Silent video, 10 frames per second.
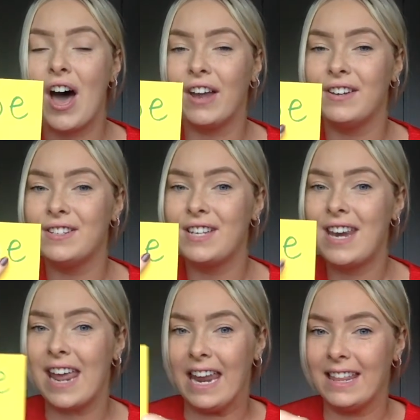
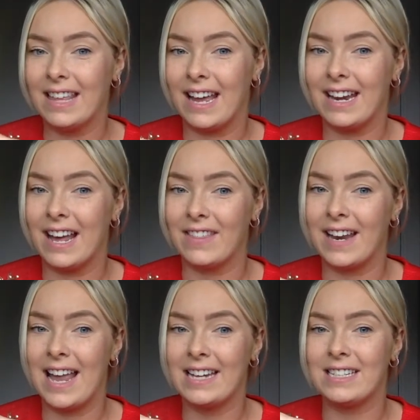underneath
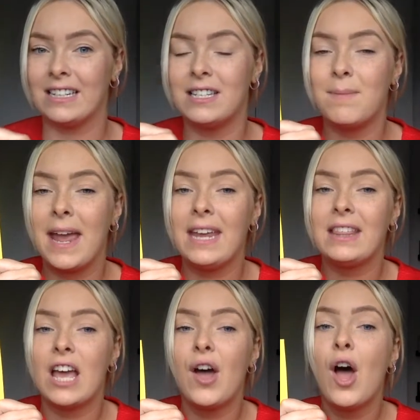another letter to
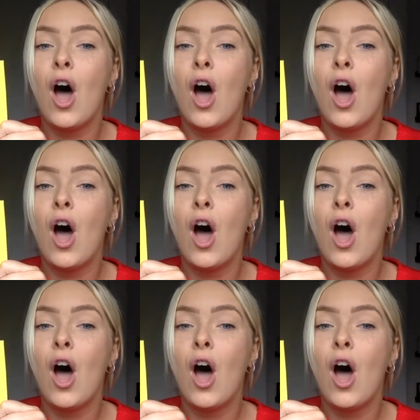make the